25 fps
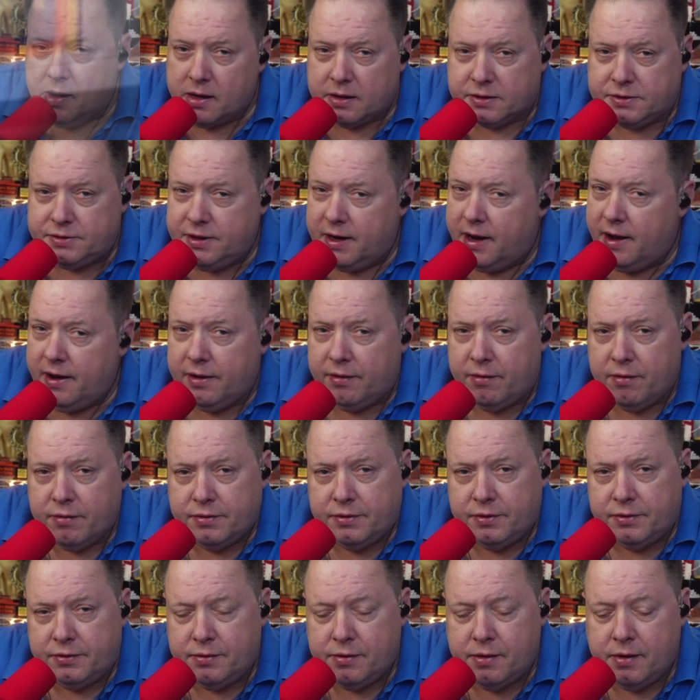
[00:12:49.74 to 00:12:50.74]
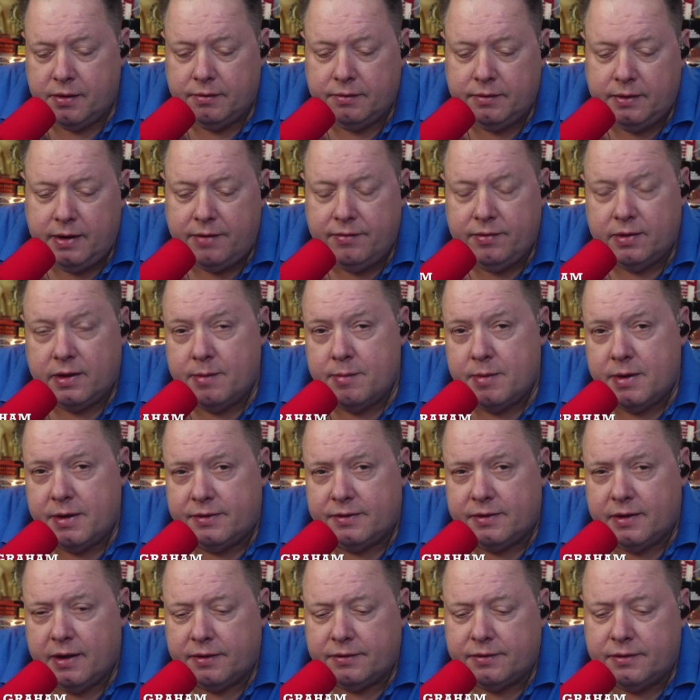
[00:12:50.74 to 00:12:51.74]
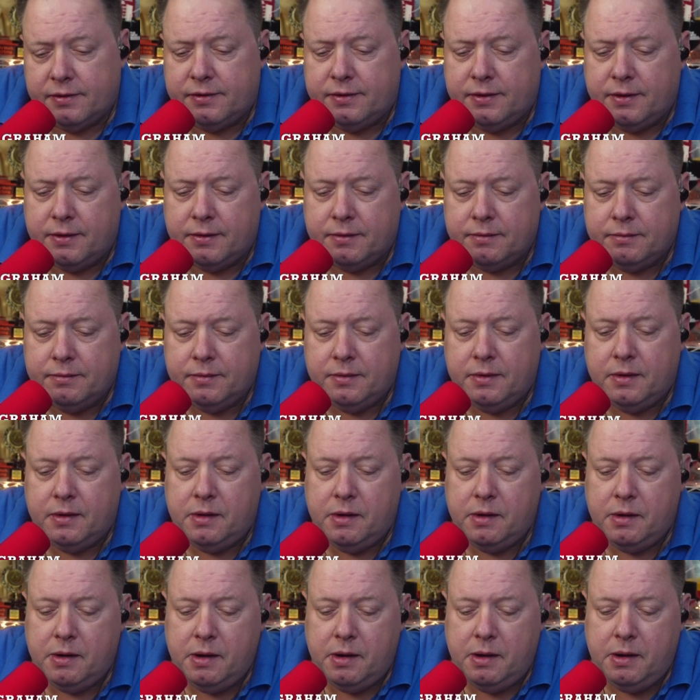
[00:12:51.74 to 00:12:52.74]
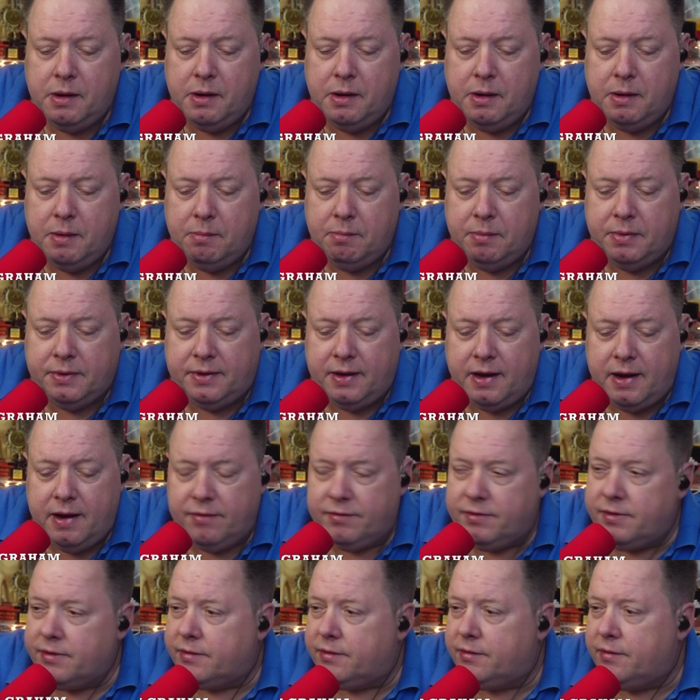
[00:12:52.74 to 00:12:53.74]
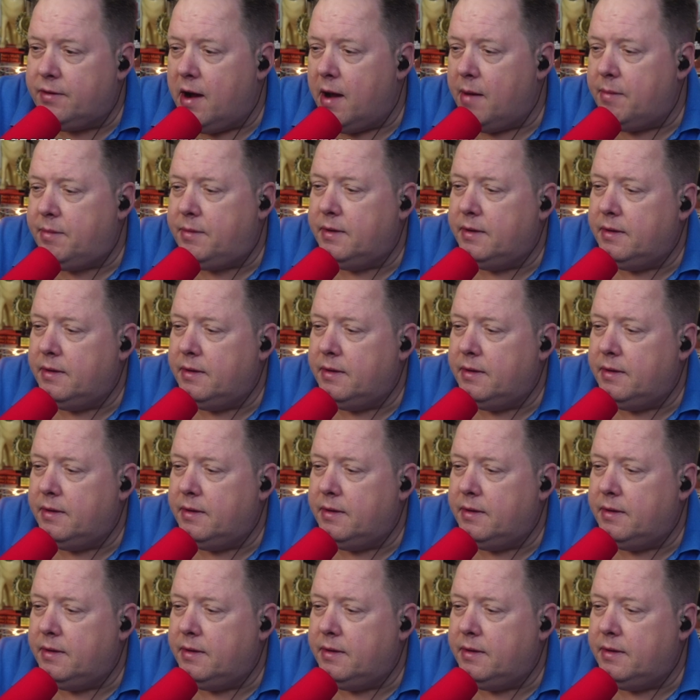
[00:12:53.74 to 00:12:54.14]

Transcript: big box giant grocery store. They have a limited selection too. But they have just